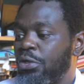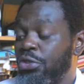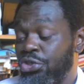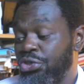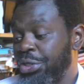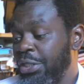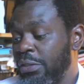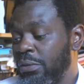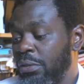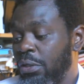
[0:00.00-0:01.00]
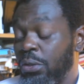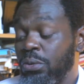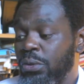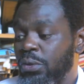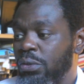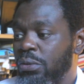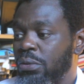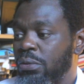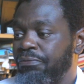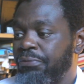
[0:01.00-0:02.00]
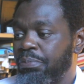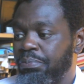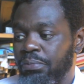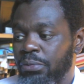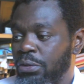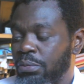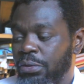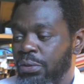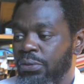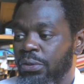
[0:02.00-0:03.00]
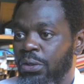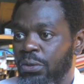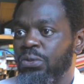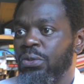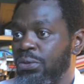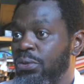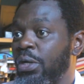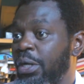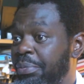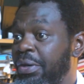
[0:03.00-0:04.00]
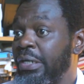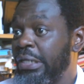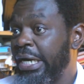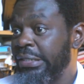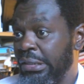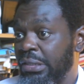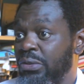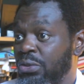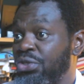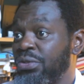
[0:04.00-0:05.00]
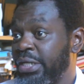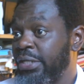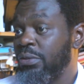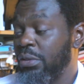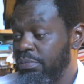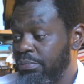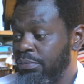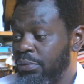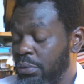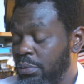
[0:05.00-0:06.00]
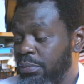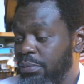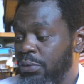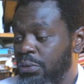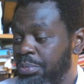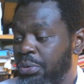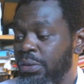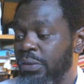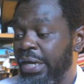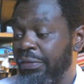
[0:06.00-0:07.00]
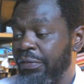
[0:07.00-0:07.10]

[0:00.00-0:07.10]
or joining cults, because the cults also apparently acted as social net support, I